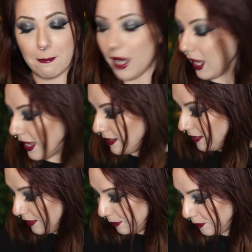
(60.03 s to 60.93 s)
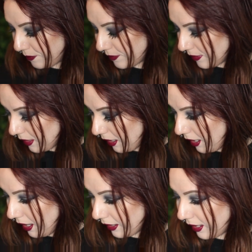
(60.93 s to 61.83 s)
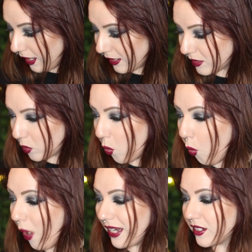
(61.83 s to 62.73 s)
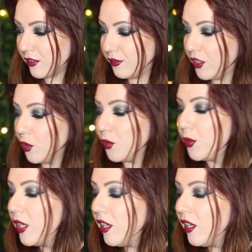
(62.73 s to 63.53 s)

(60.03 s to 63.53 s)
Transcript: But I got quite a few.